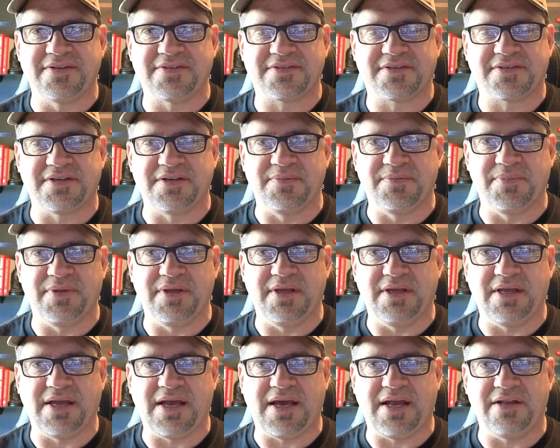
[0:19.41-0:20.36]
going to be
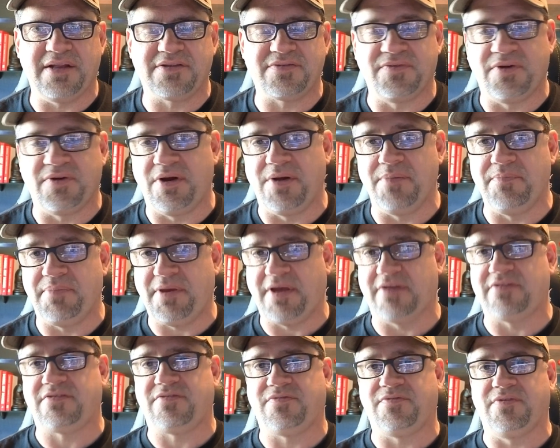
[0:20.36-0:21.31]
at its very
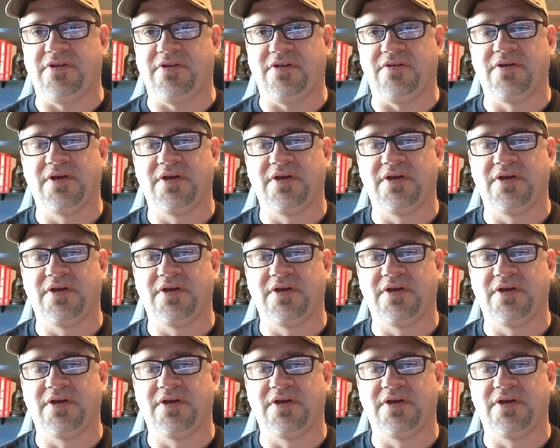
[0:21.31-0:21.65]
best for you.